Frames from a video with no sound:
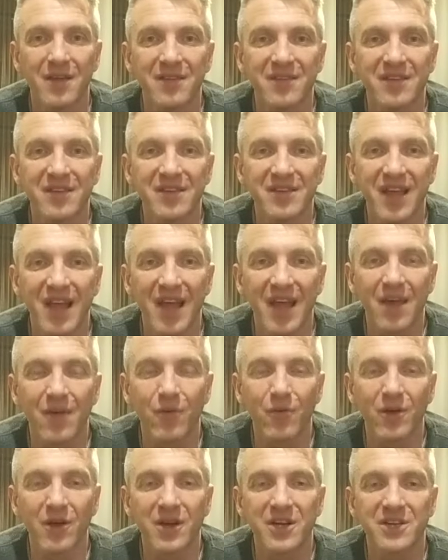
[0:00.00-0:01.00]
Today
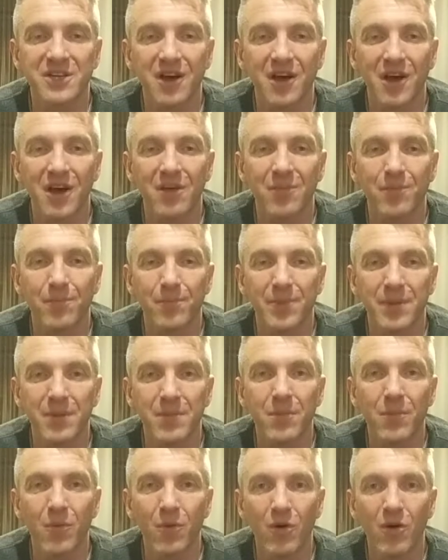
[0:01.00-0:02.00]
we're going to talk a
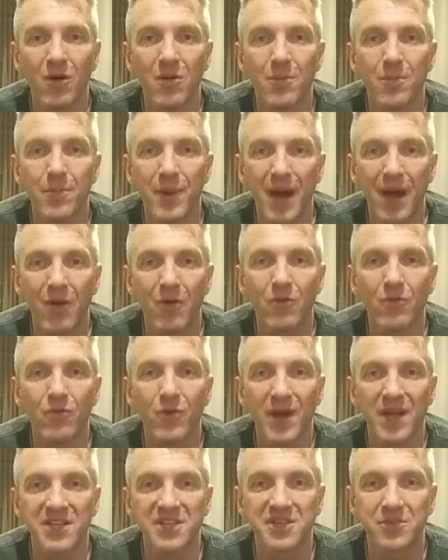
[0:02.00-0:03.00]
bit more about
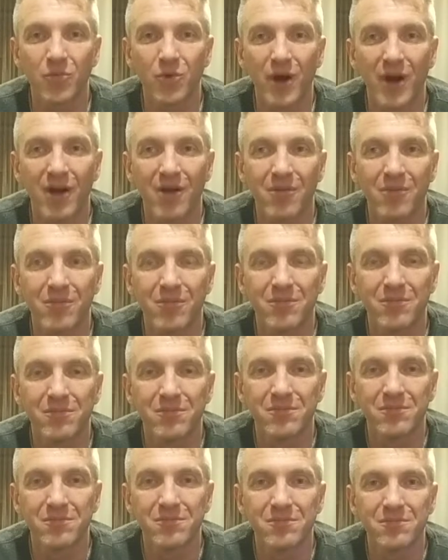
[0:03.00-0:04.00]
ransomware.
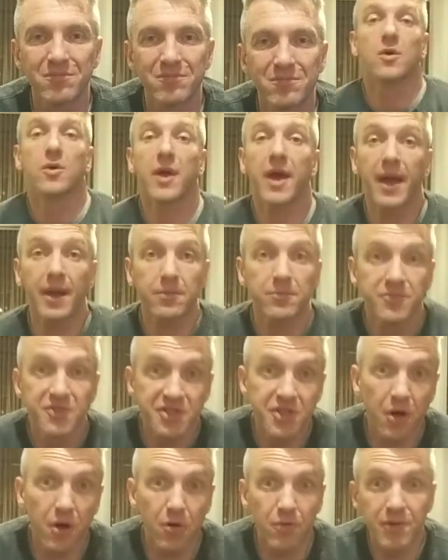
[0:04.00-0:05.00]
Okay,
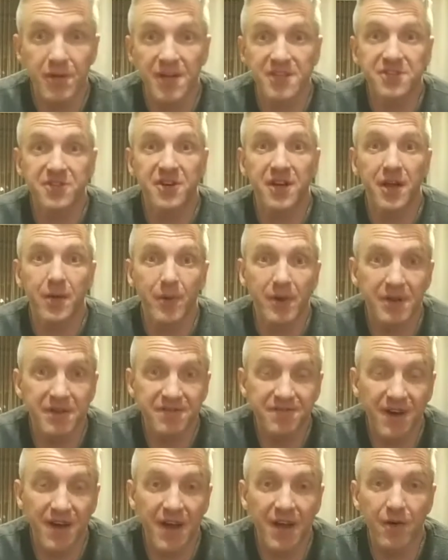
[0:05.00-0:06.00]
so yesterday we
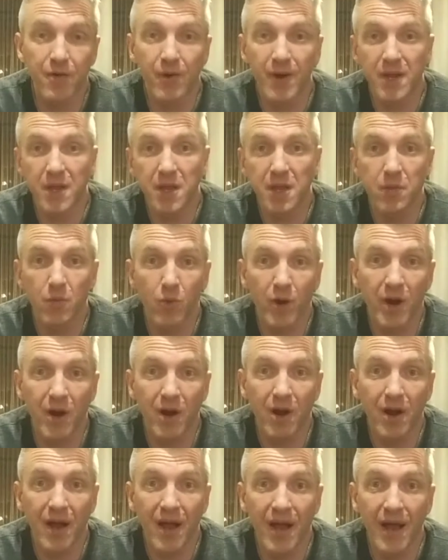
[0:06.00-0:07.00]
defined
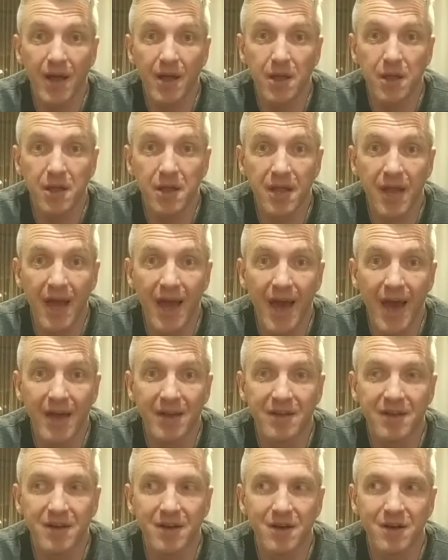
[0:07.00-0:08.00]
ransomware as the
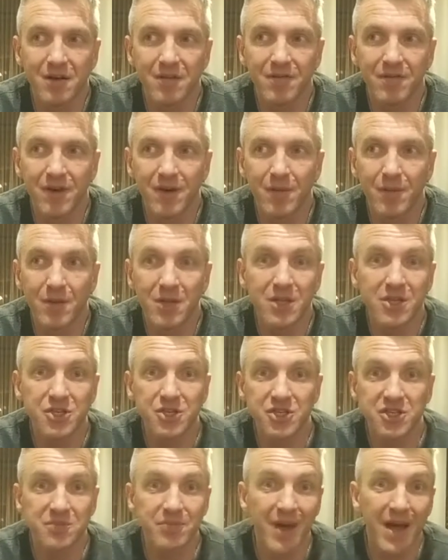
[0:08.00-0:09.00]
act of a
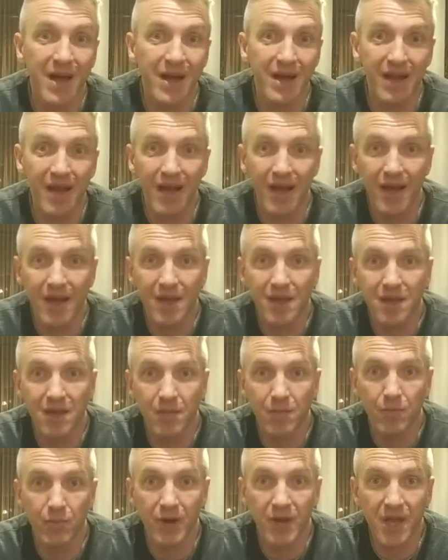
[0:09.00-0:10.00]
malicious bad guy
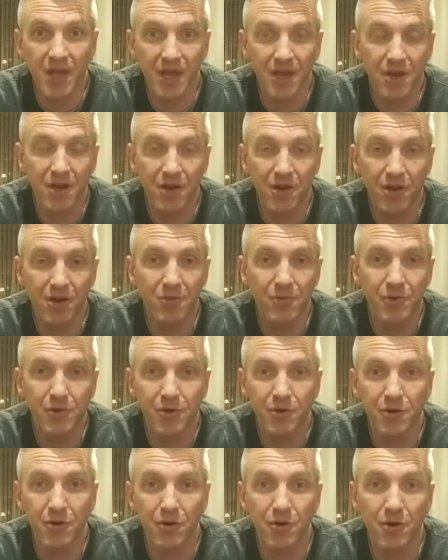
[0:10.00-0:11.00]
breaking into your
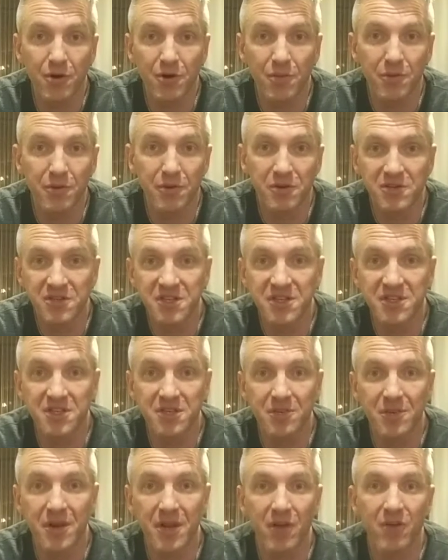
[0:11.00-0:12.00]
computer or your computer
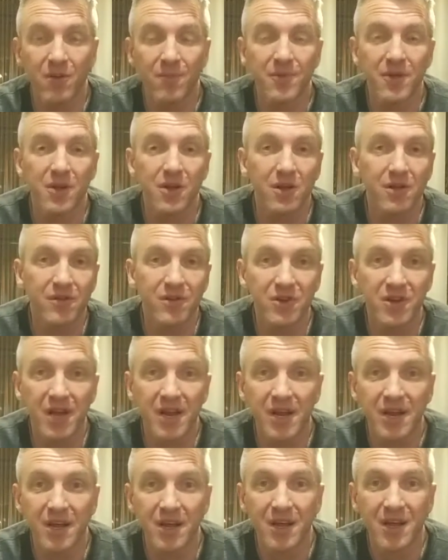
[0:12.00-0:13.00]
system and encrypting all of your
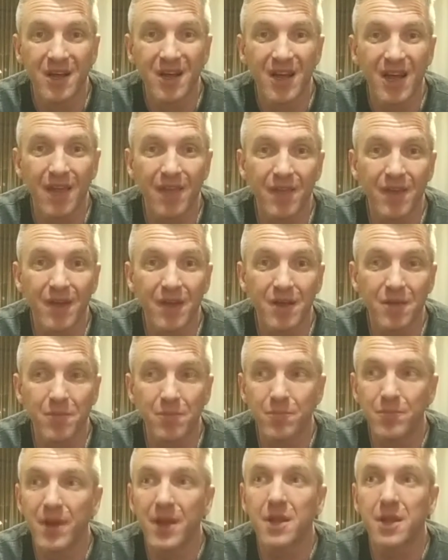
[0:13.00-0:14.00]
data and then
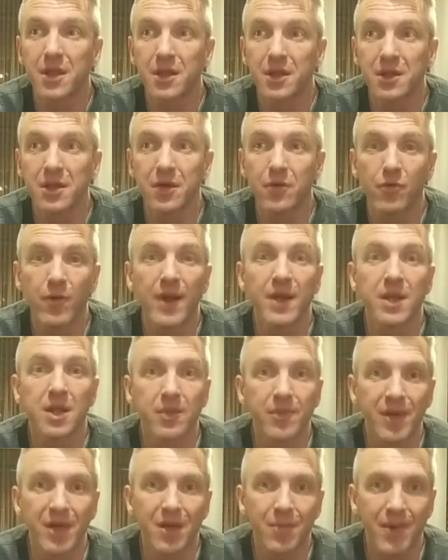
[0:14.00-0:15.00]
basically
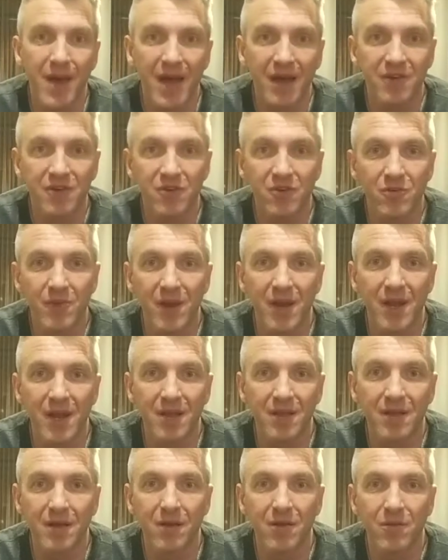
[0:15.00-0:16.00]
ransoming it back to you, meaning
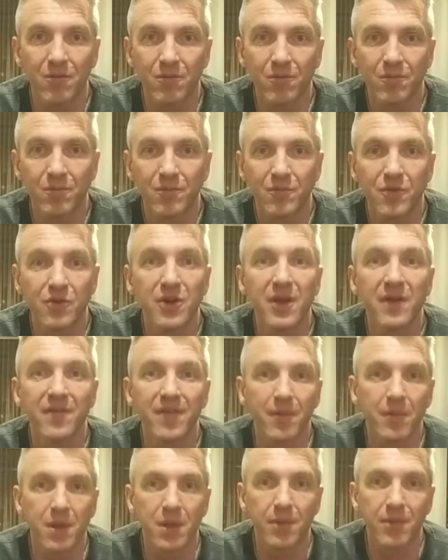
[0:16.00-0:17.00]
you give
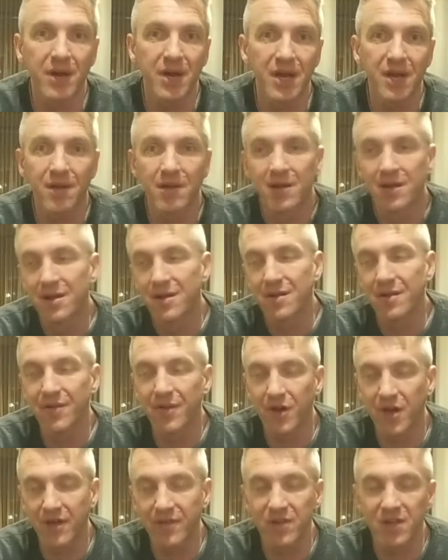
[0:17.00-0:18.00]
them some money,
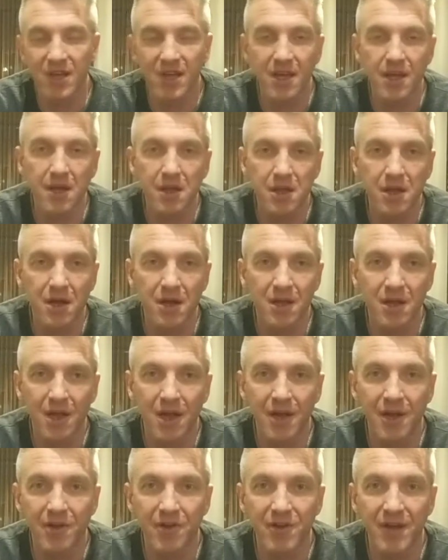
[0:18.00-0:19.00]
they'll give you the keys to
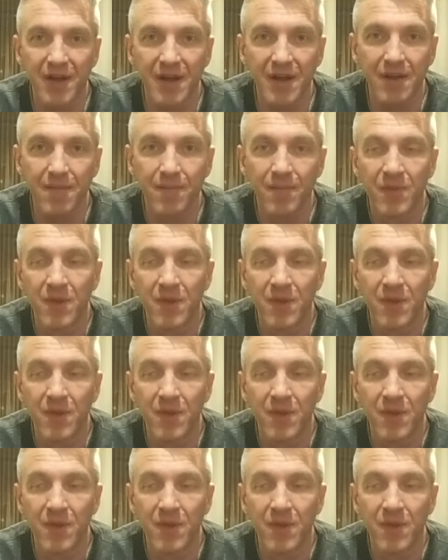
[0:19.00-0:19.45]
unlock your data.